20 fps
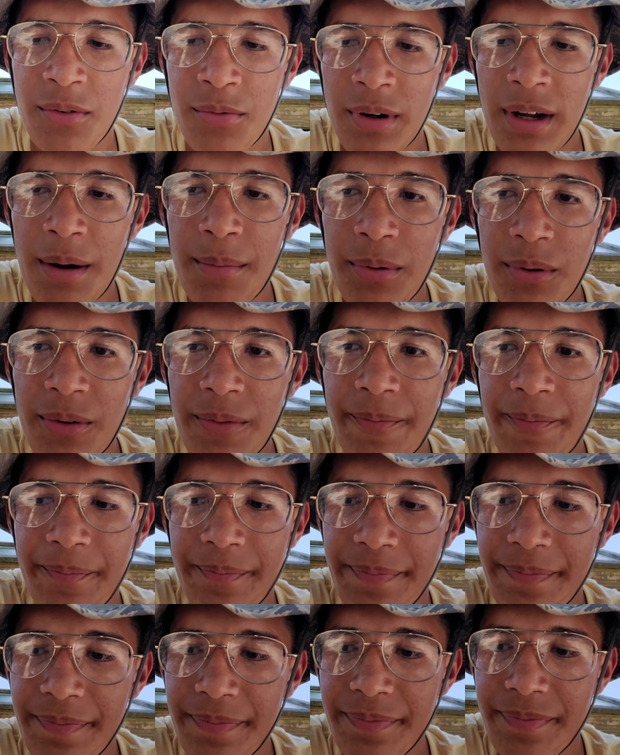ramble.
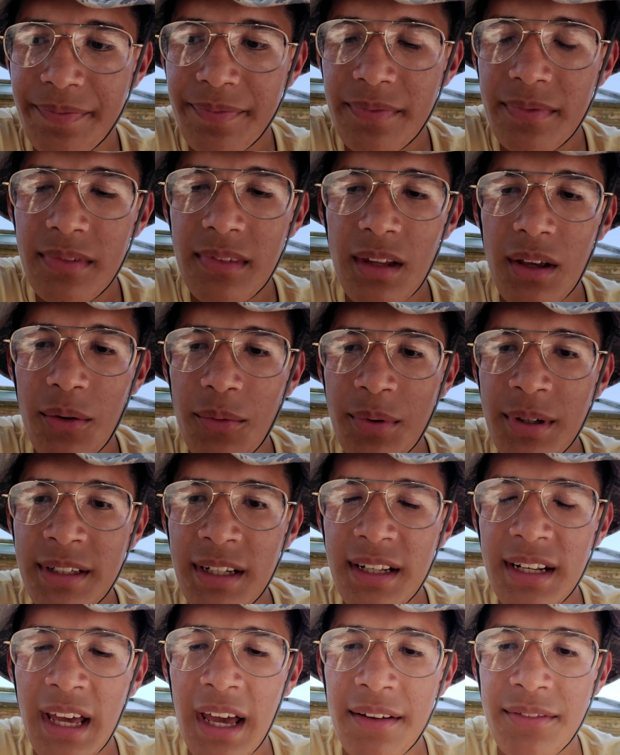We
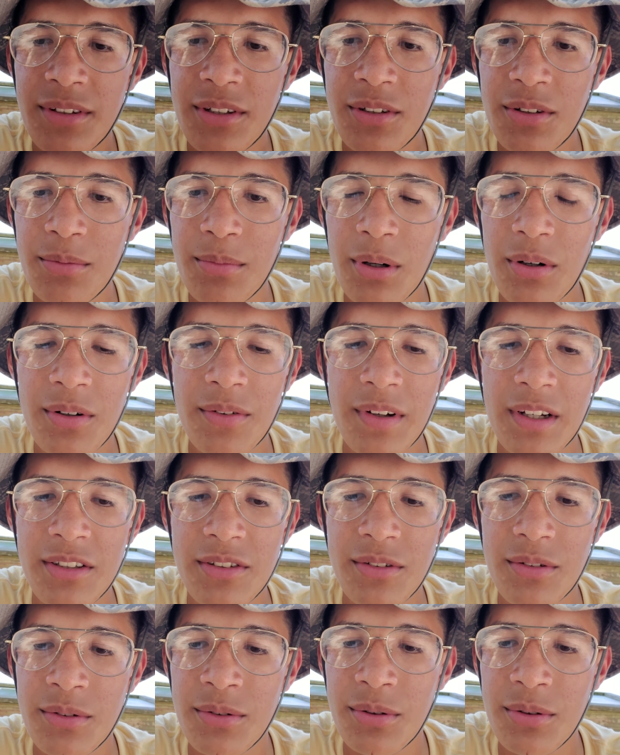did have to do motivational